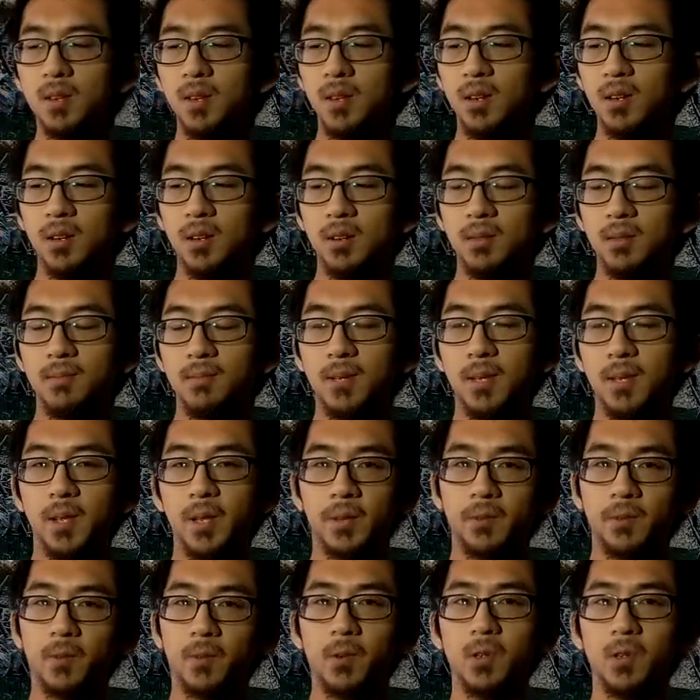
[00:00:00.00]
And
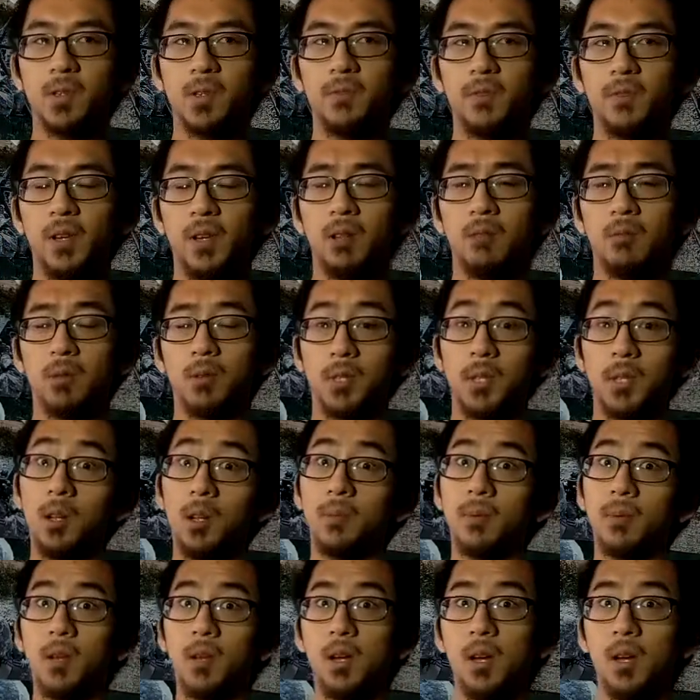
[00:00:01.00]
then of course the visuals
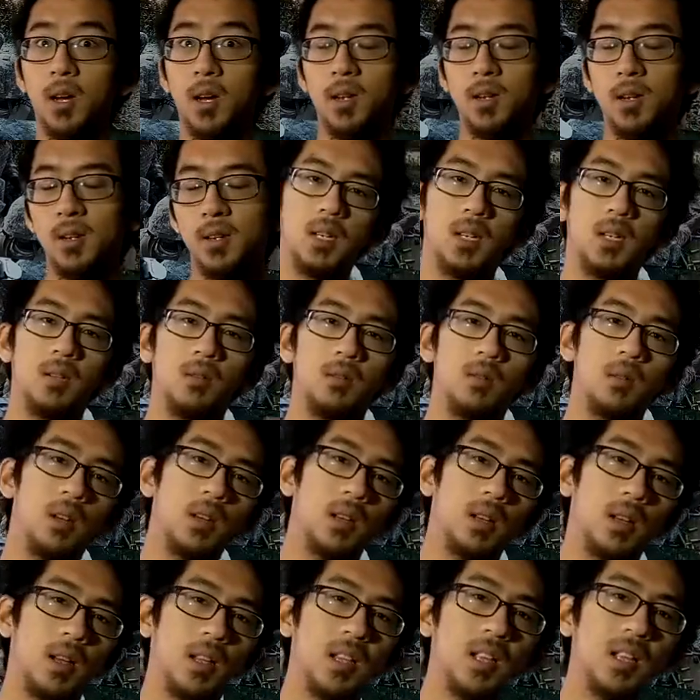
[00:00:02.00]
help a lot.
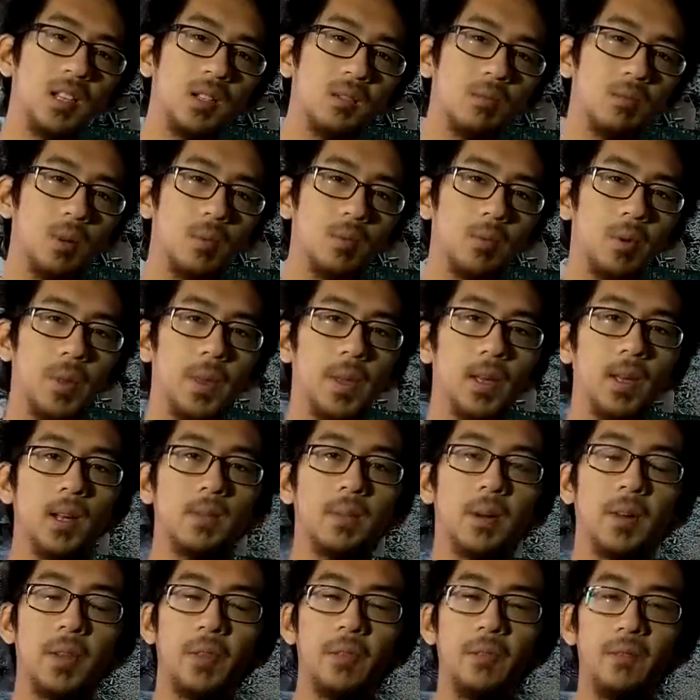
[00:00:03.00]
I guess one more thing
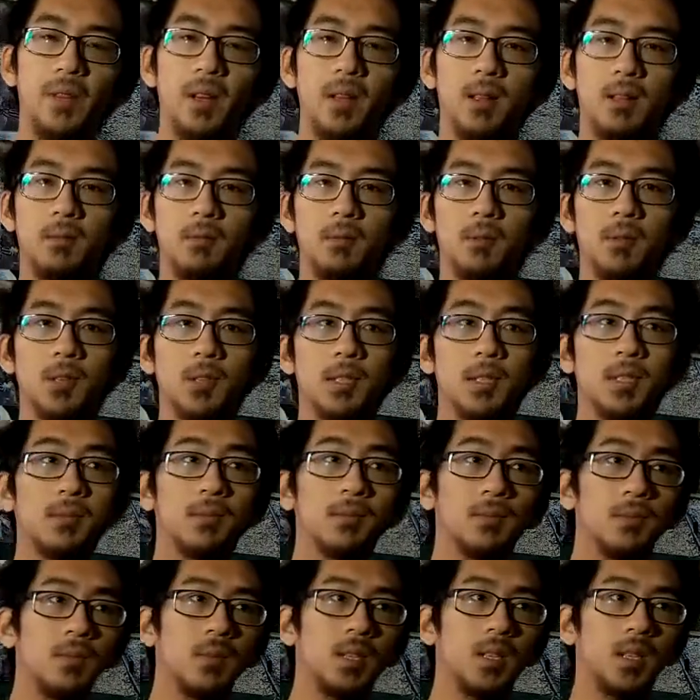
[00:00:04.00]
about the visuals,
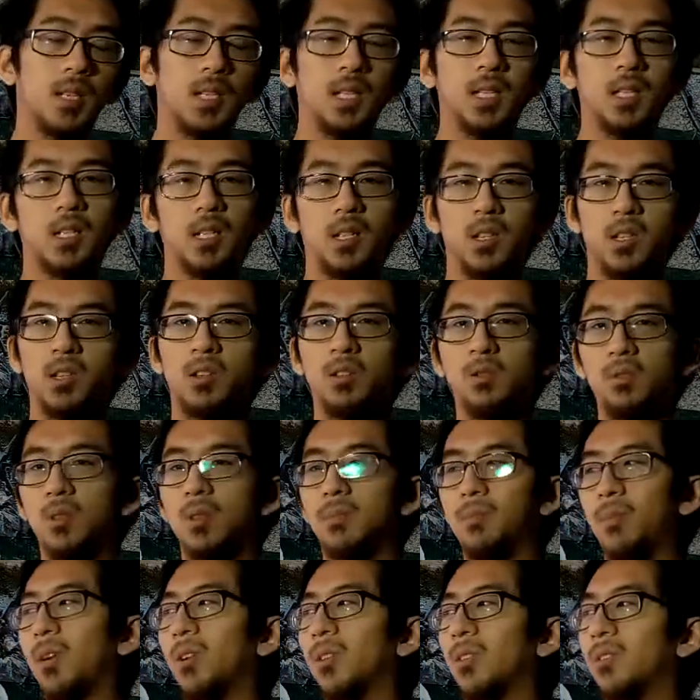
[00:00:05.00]
because that's a
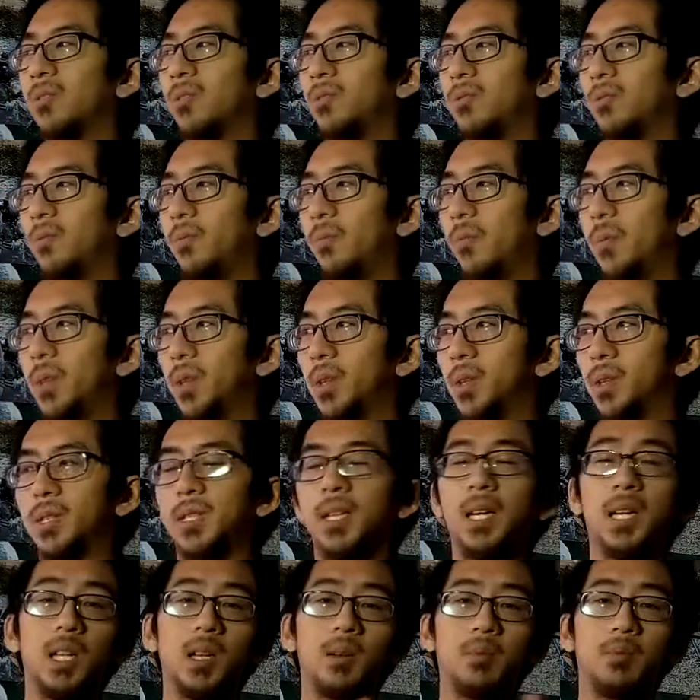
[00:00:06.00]
huge part of the
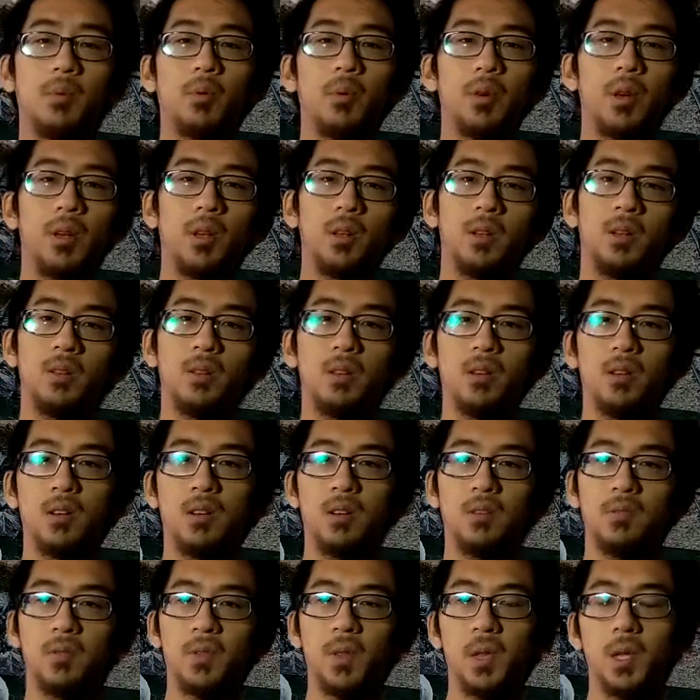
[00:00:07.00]
selling point
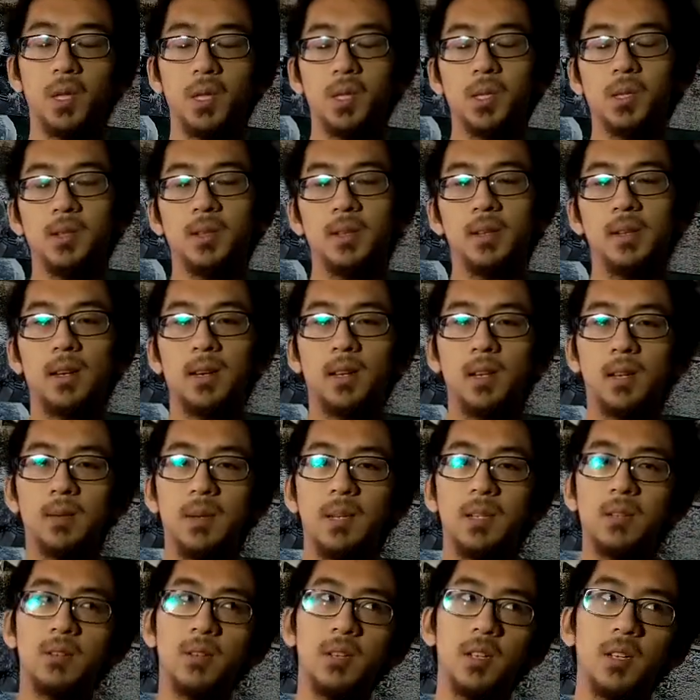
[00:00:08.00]
of this
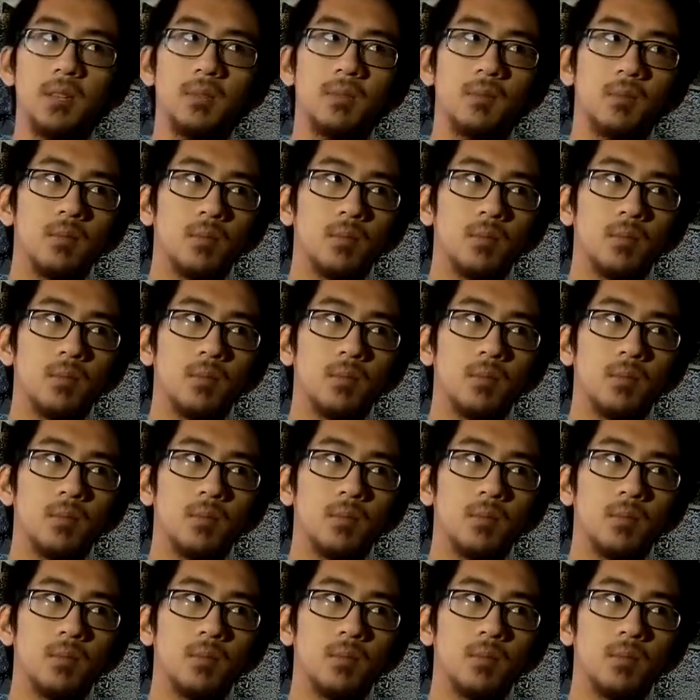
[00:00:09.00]
documentary,